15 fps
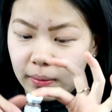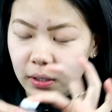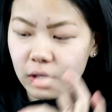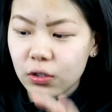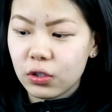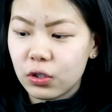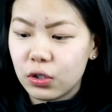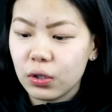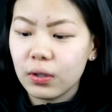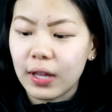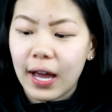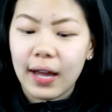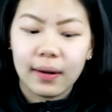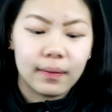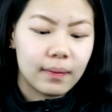I'm gonna do
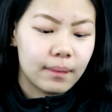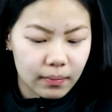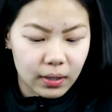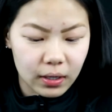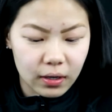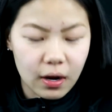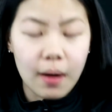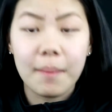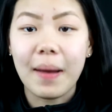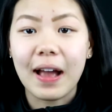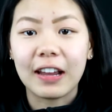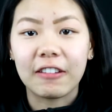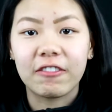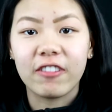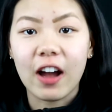that. I'm gonna come
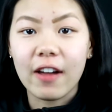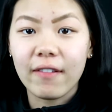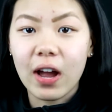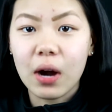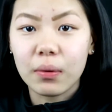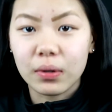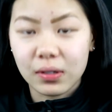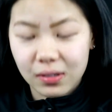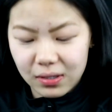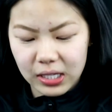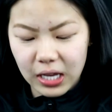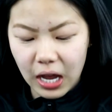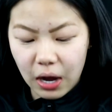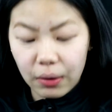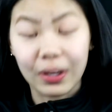back in 5 hours and
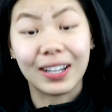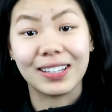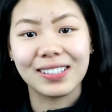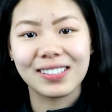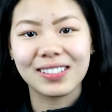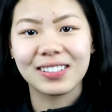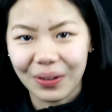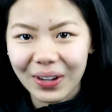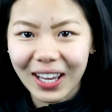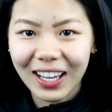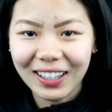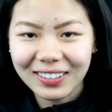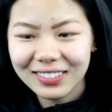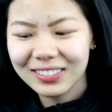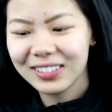see how it is.
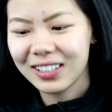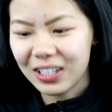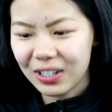Okay?